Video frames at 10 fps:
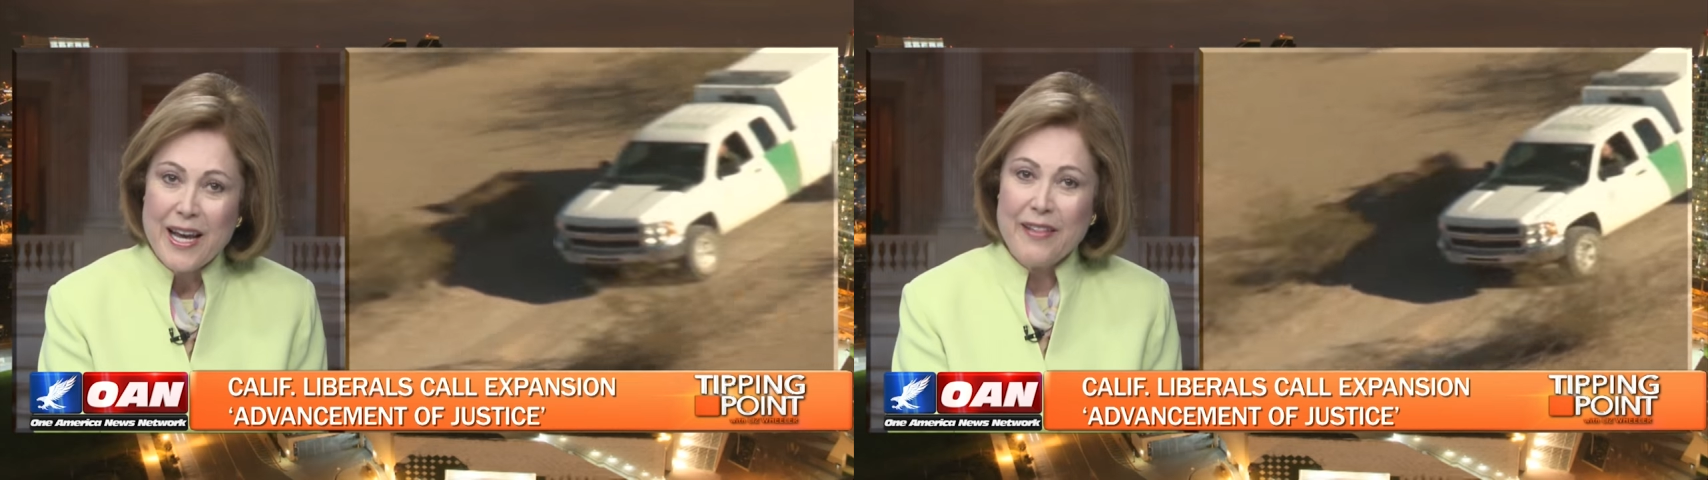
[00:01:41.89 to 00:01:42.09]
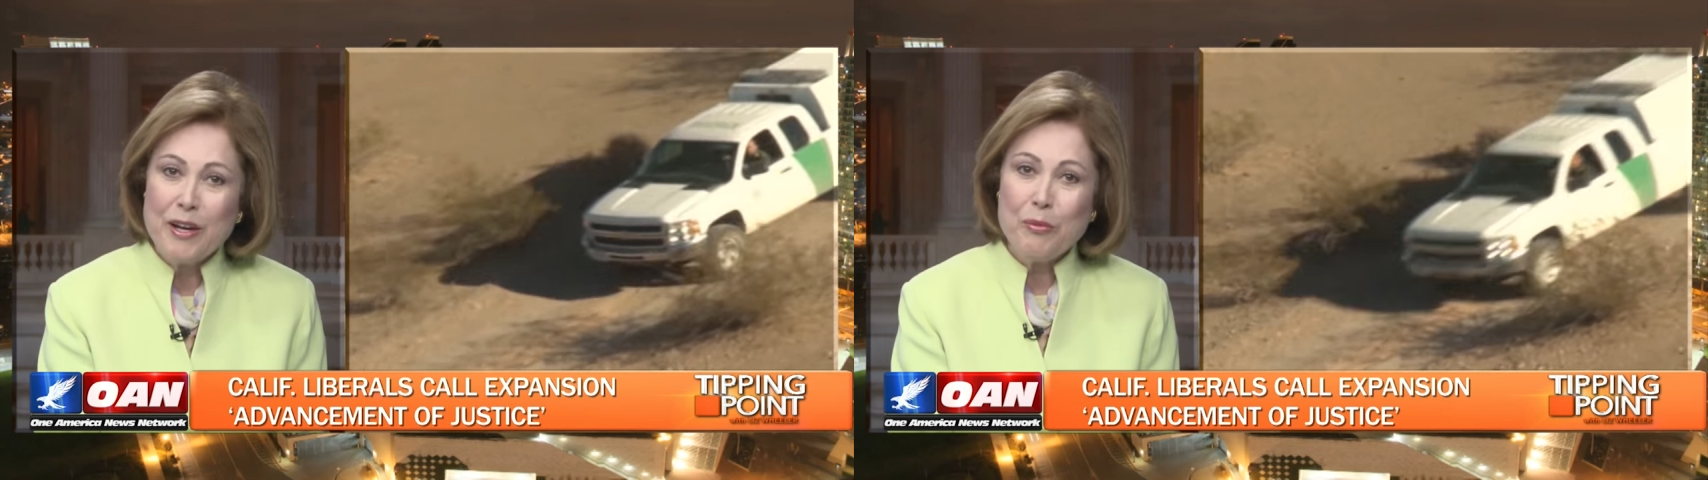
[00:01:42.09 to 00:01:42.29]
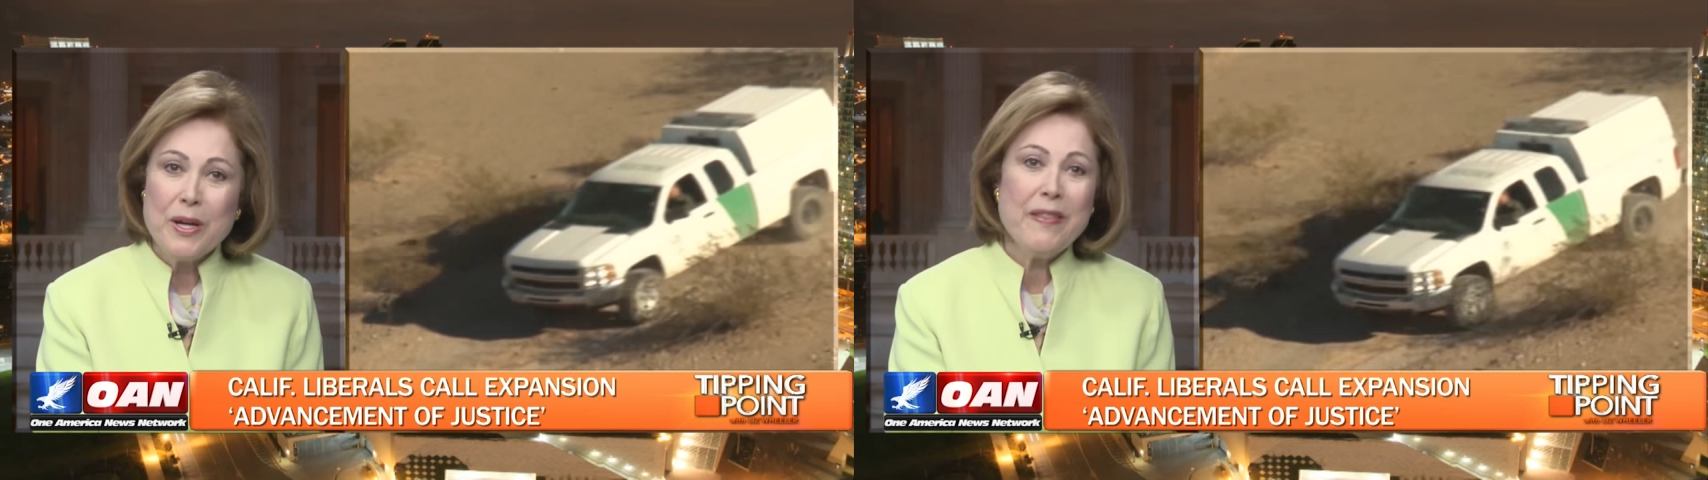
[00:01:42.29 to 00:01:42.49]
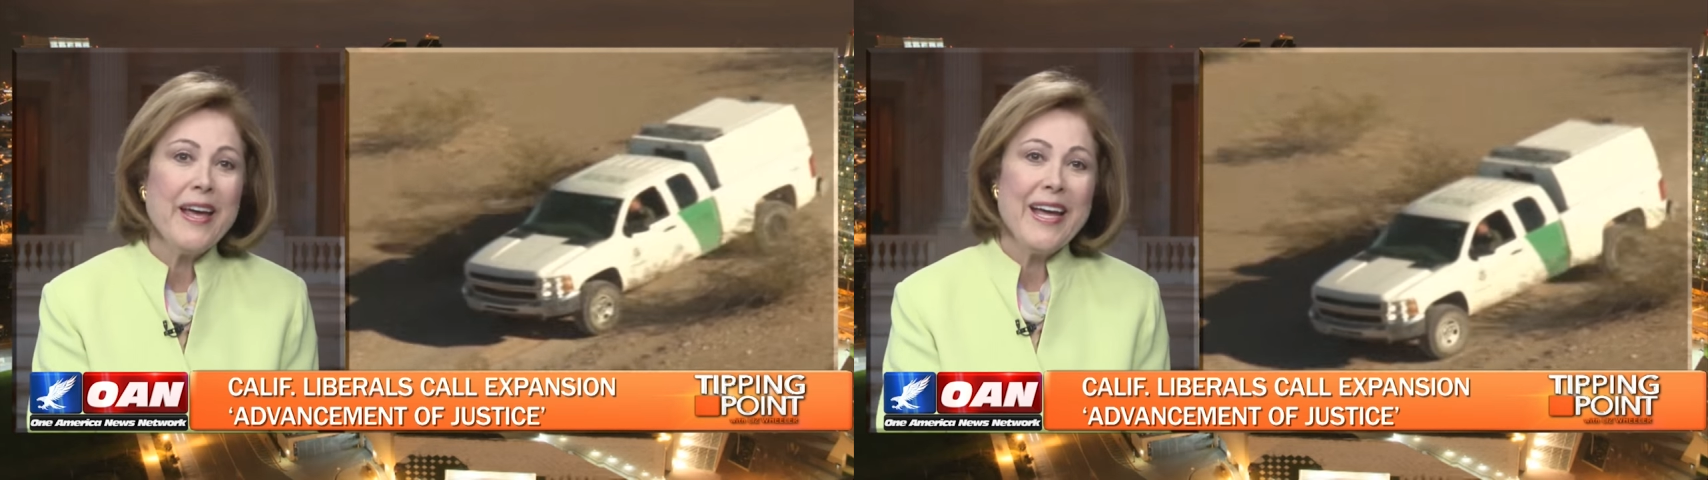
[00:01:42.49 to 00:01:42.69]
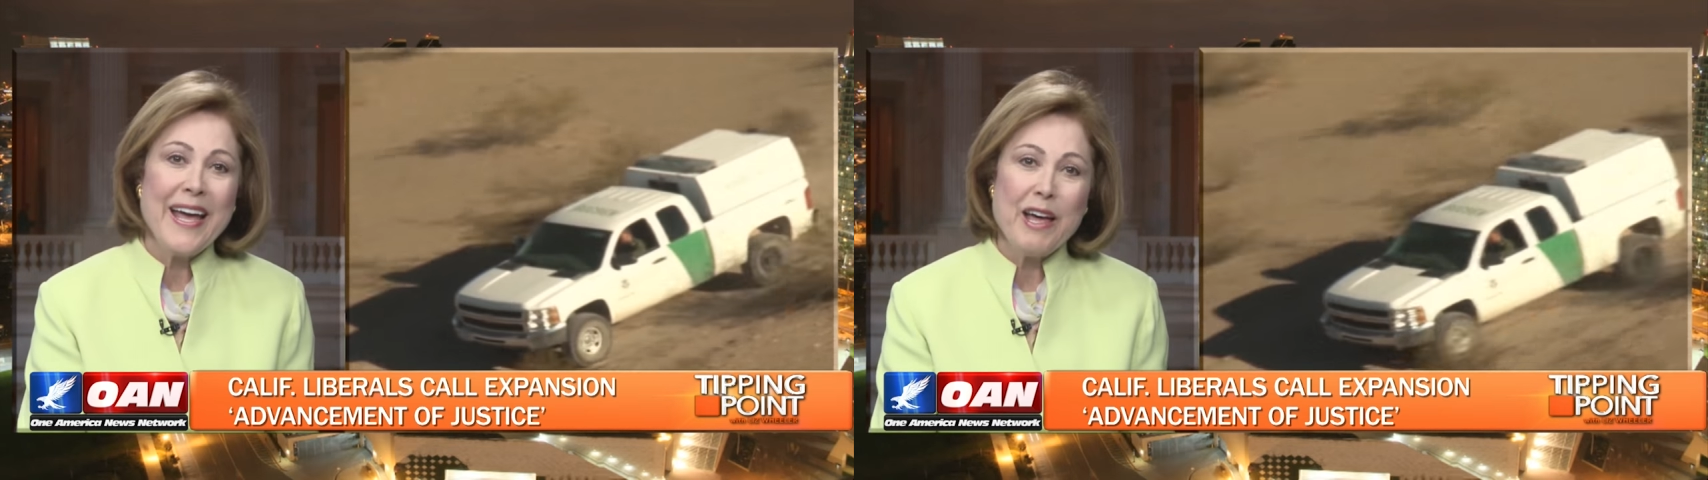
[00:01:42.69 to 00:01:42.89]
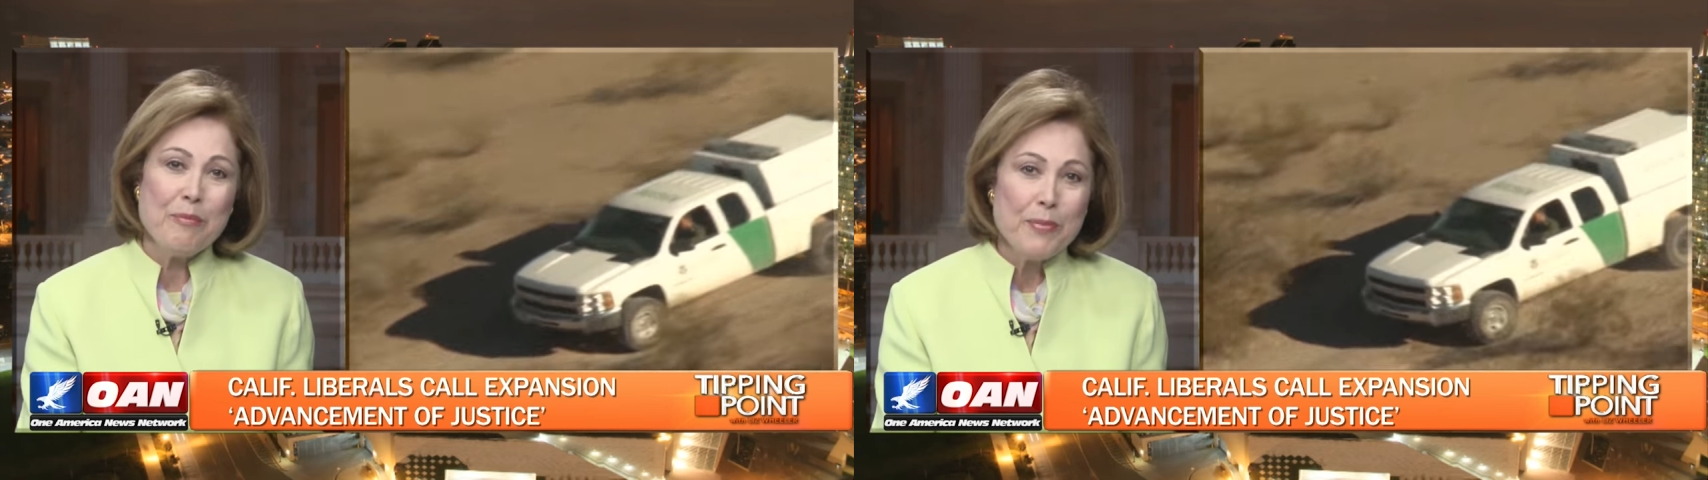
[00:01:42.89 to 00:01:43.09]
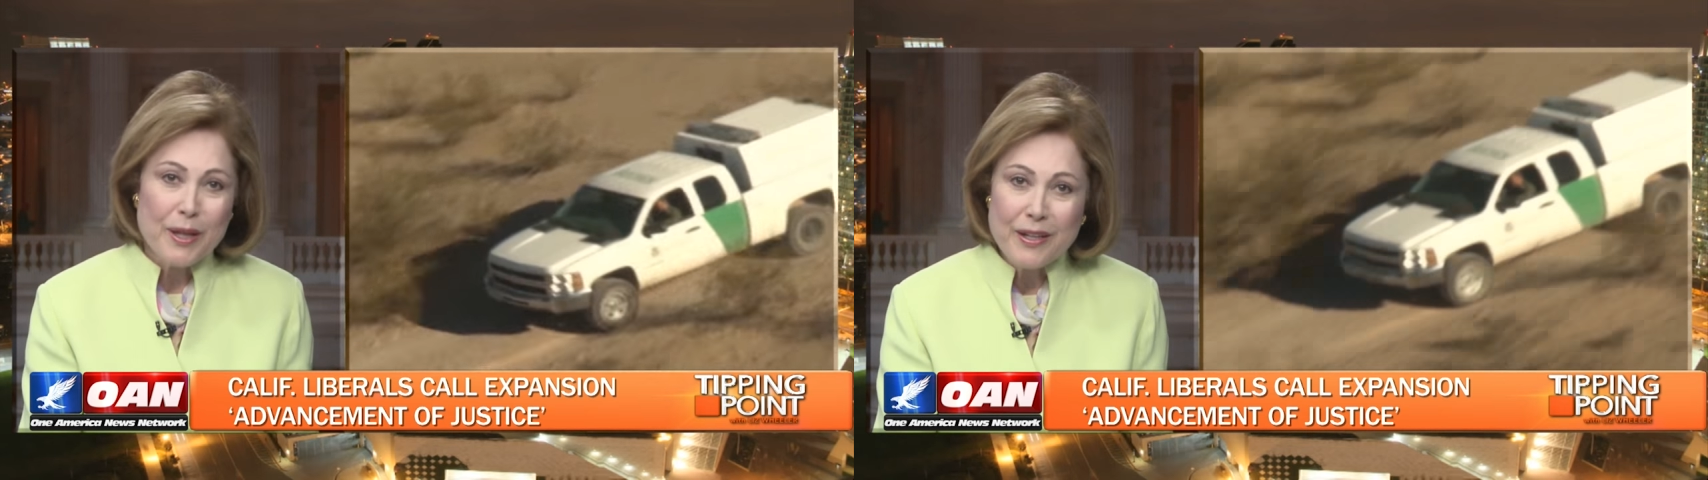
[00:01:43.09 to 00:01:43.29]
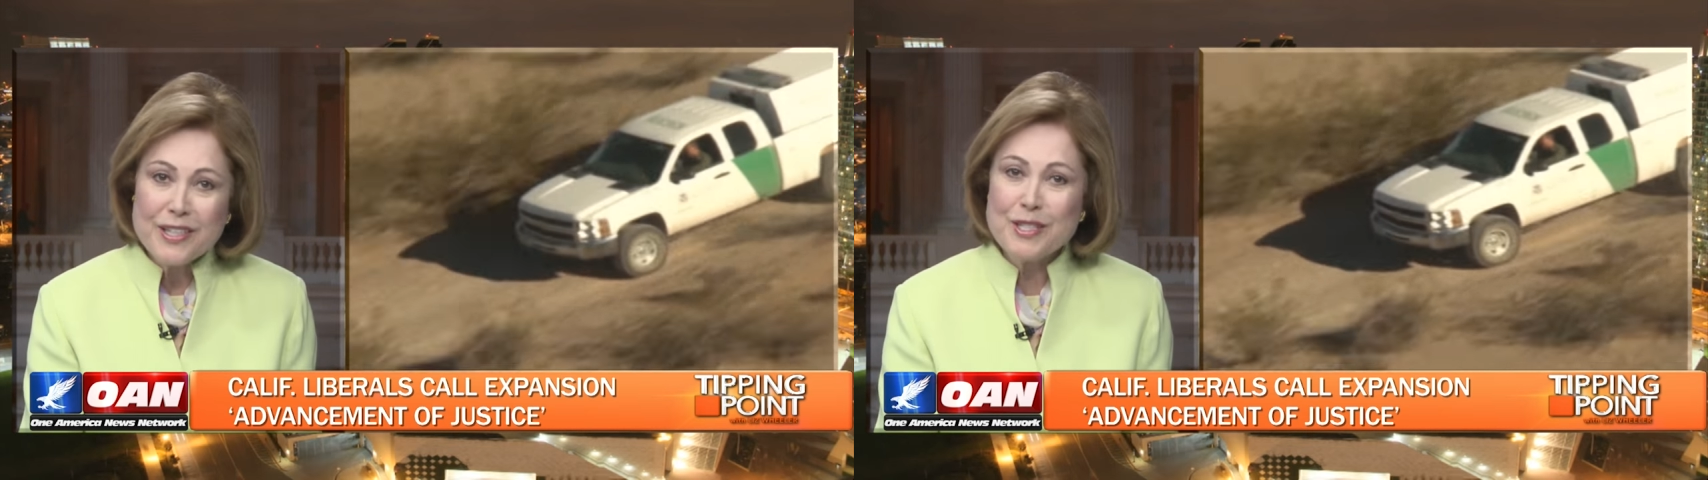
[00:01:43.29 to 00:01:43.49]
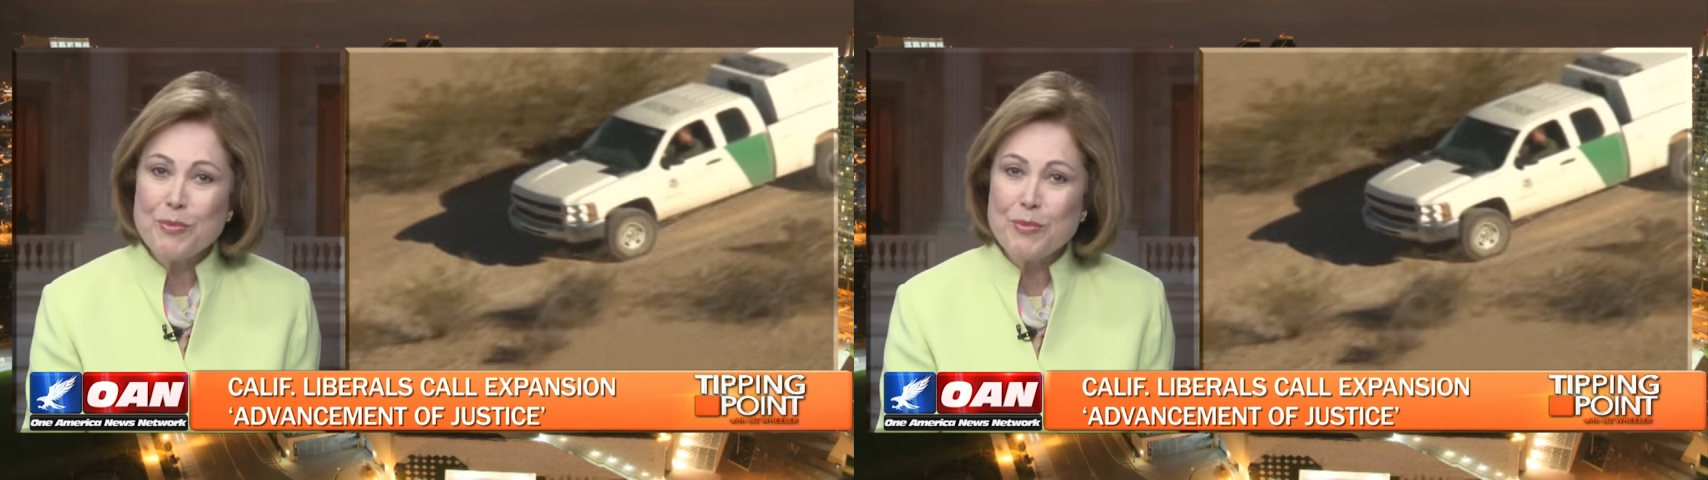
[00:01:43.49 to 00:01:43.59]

that when they add millions